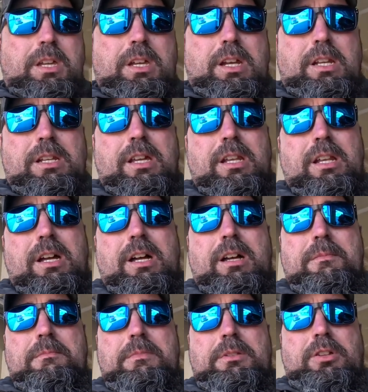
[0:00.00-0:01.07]
And then
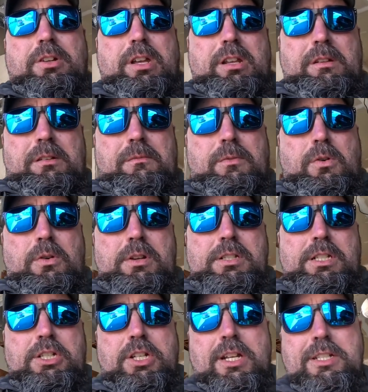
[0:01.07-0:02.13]
looking for
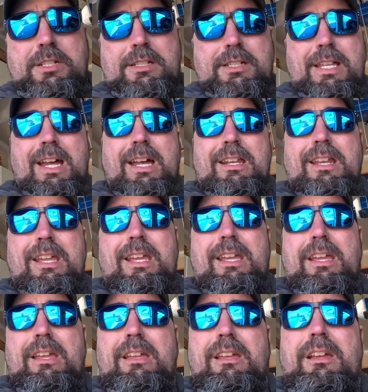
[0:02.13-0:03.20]
suggestions on
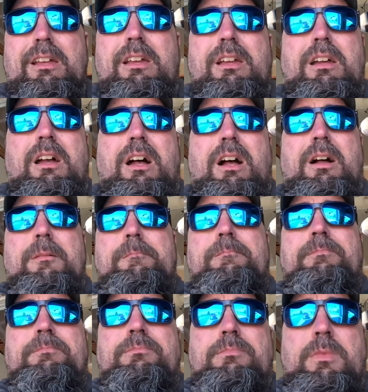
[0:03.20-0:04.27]
a
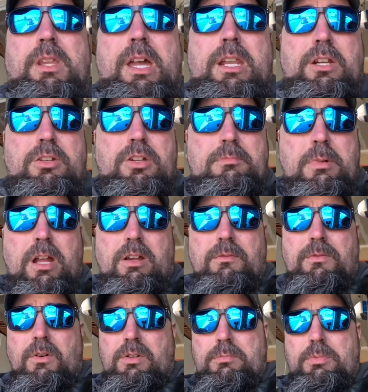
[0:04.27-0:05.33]
good
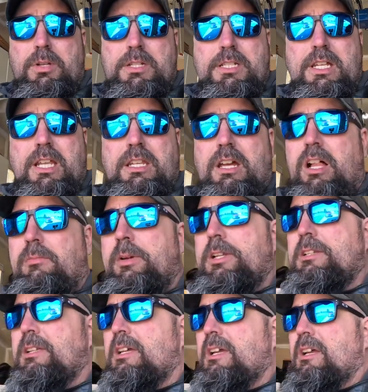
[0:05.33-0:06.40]
microphone to put inside the helmet
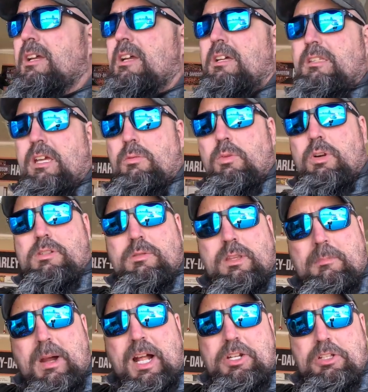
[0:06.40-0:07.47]
that works with a
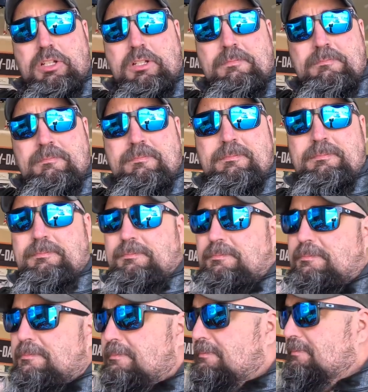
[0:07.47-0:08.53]
modular.
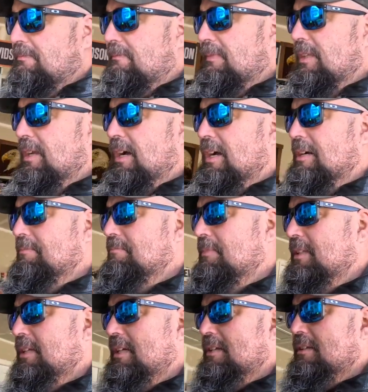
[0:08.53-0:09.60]

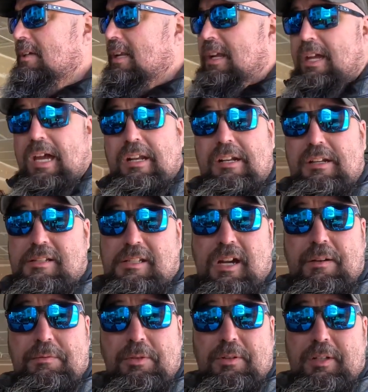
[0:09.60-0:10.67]
And then any editing
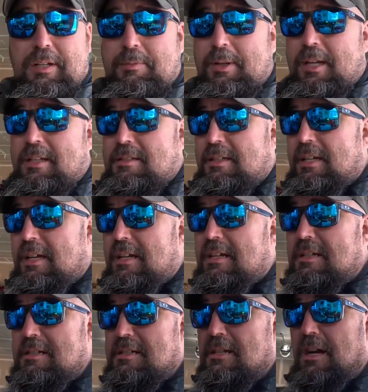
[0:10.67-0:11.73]
software, if anyone has any
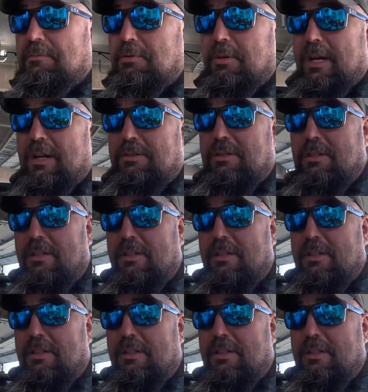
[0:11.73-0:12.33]
editing software out there